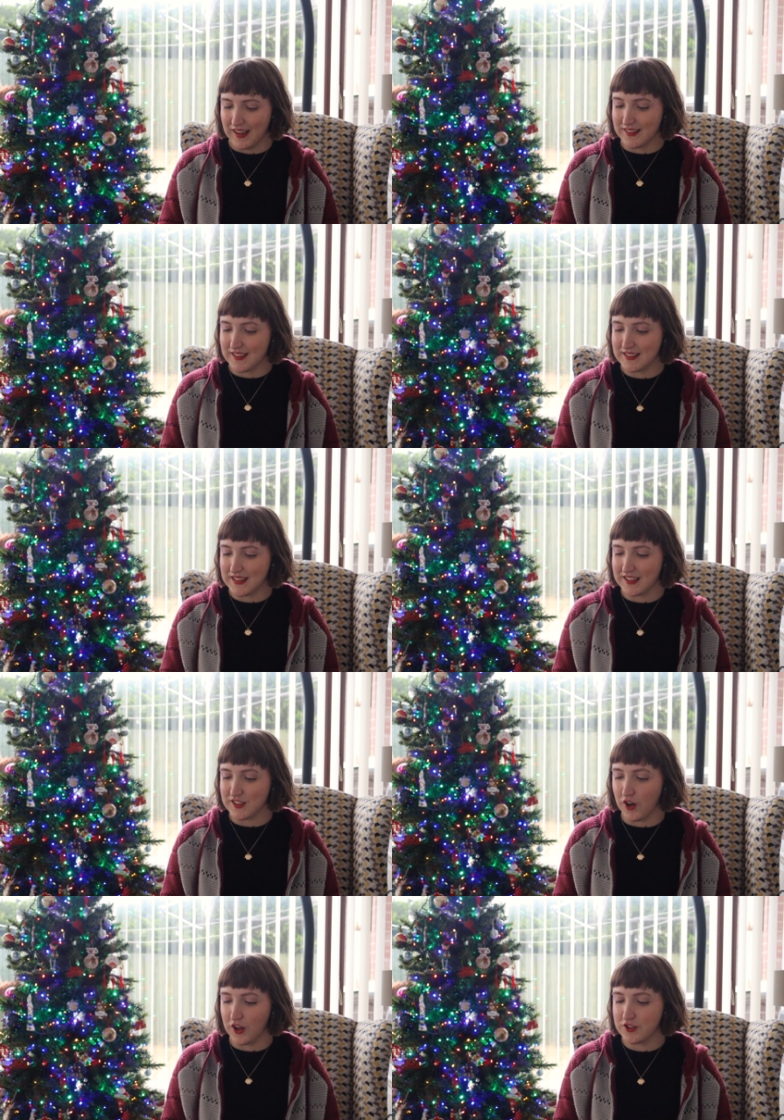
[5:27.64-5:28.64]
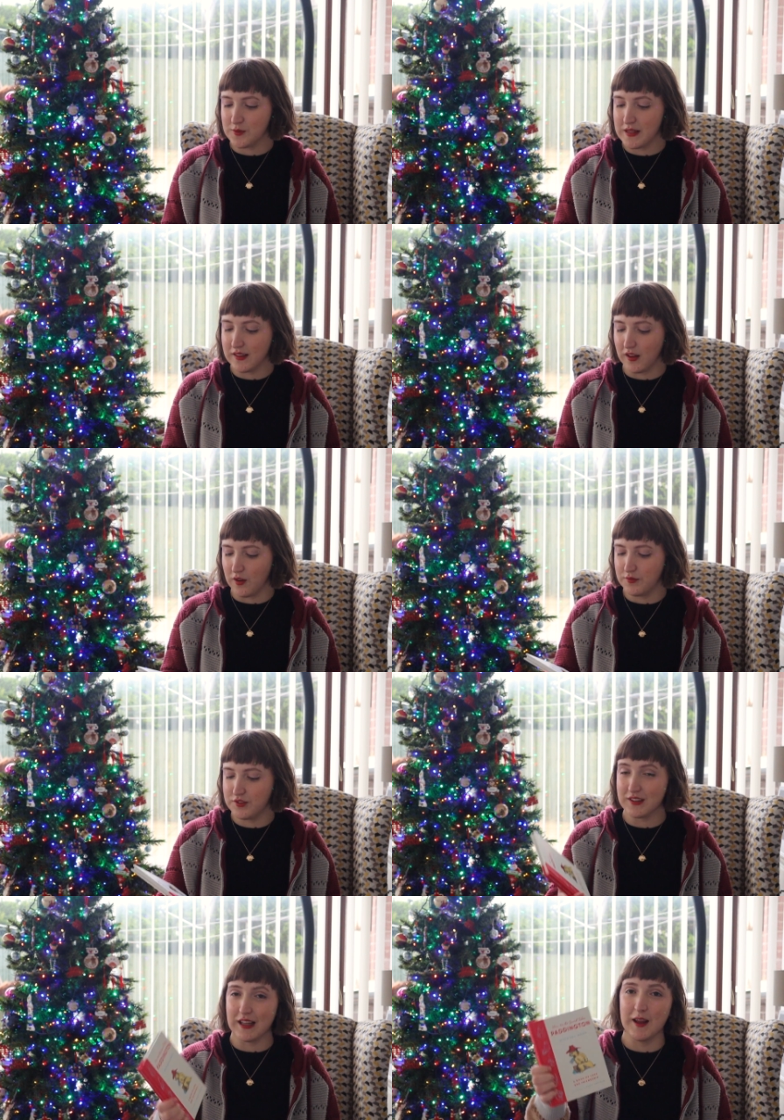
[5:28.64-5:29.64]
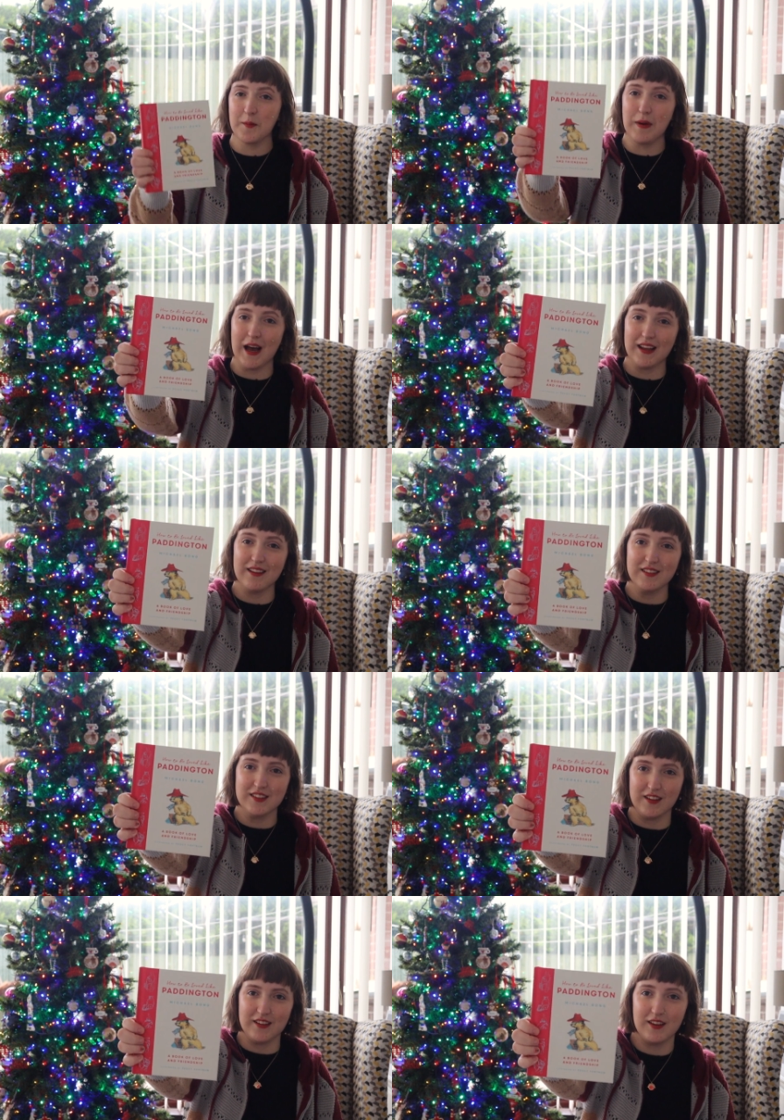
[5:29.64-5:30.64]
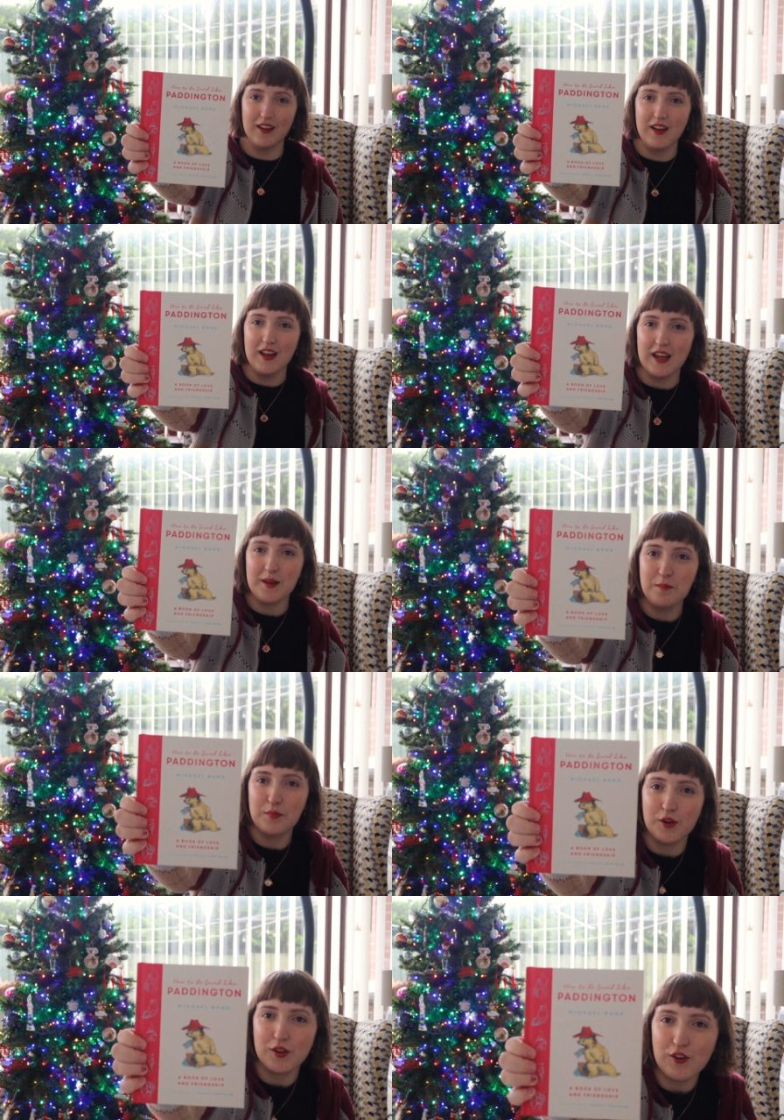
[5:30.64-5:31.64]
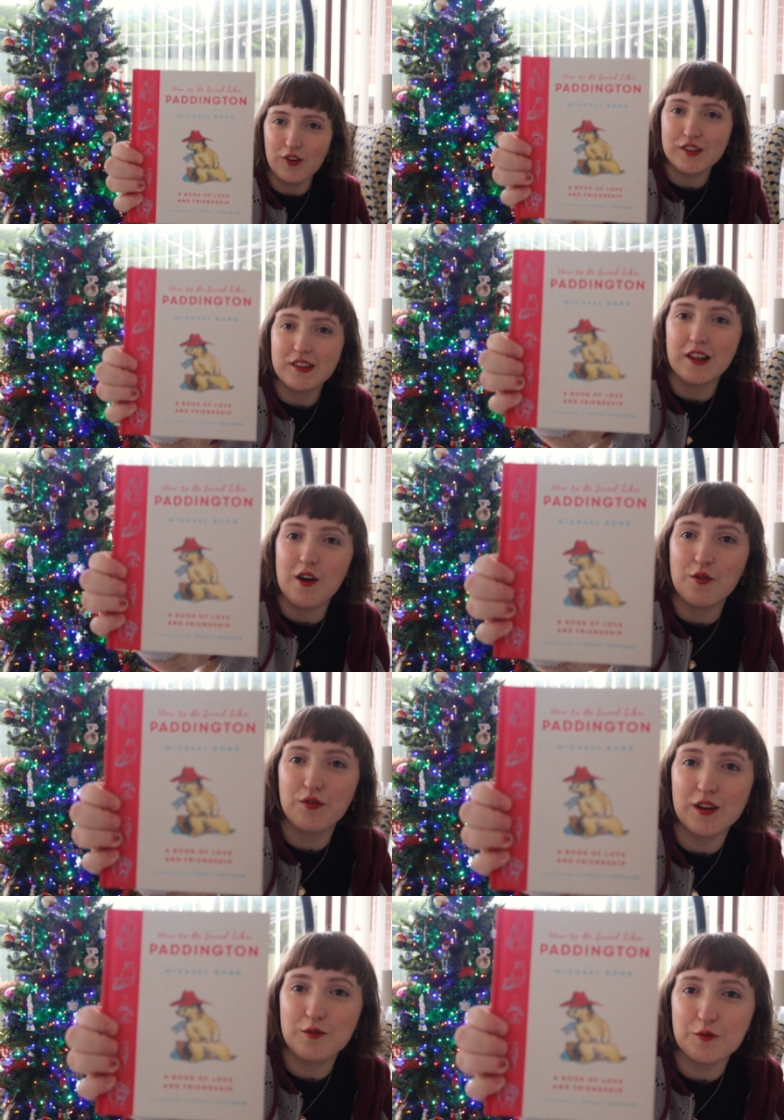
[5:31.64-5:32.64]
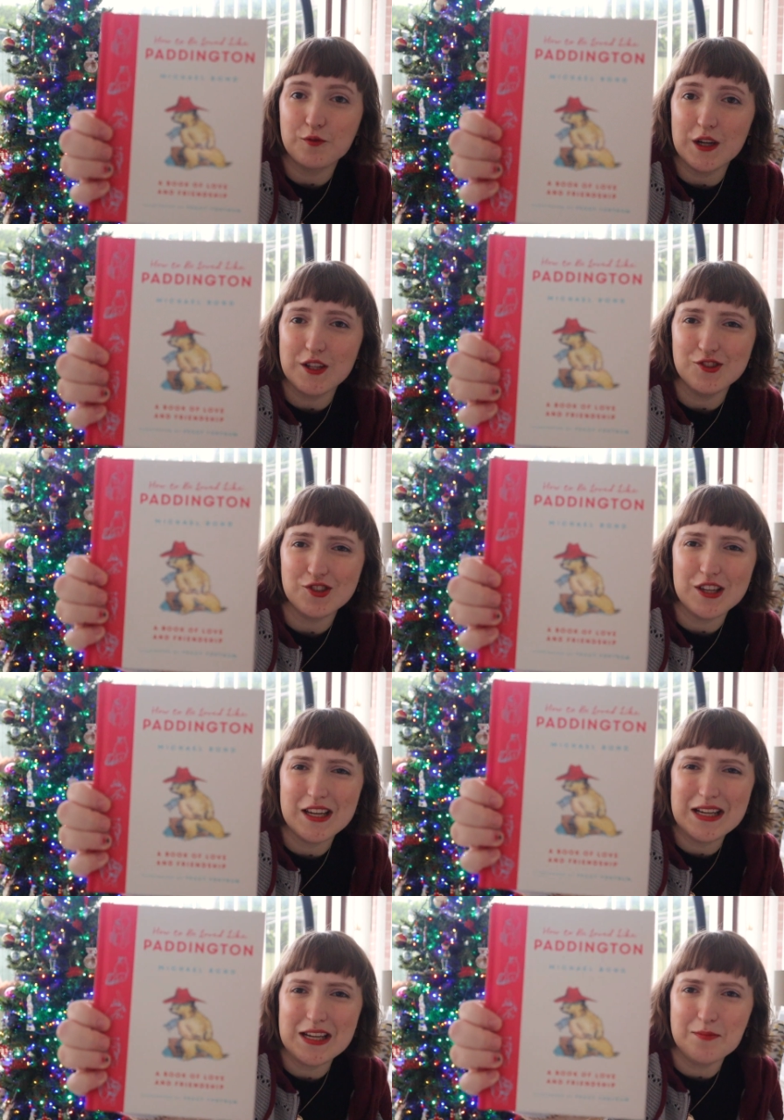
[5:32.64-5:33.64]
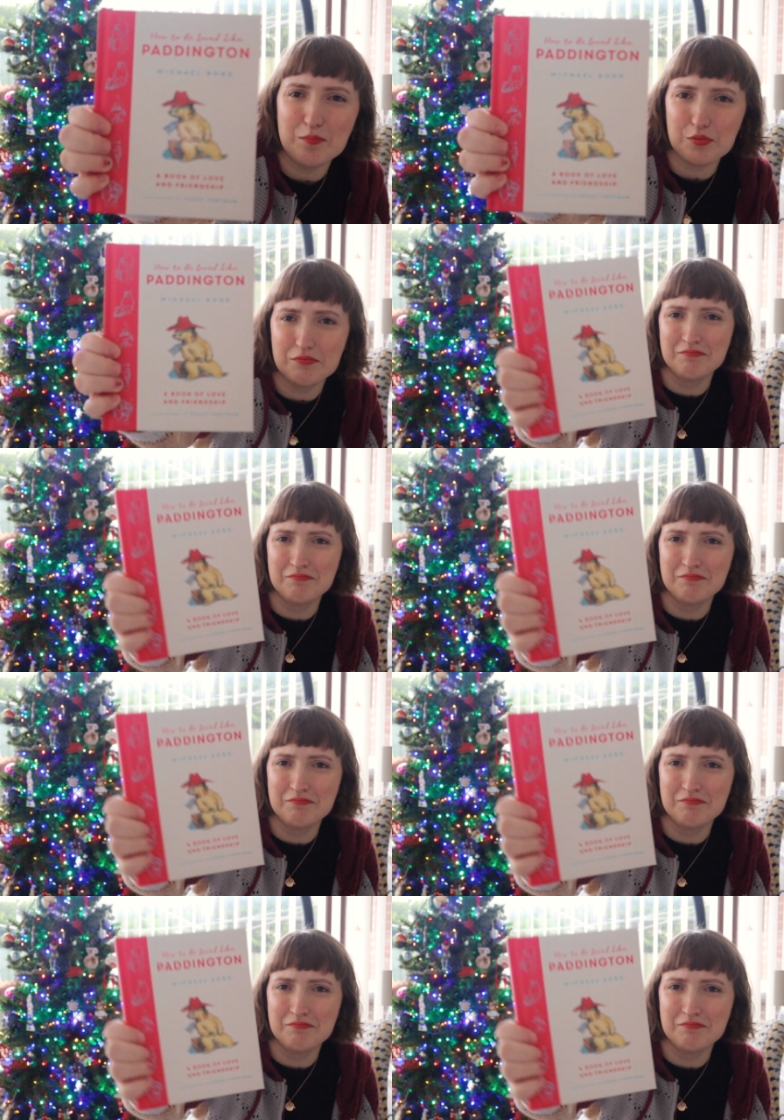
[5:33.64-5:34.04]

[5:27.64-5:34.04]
And this says, How to Be Loved Like Paddington, a book on love and friendship.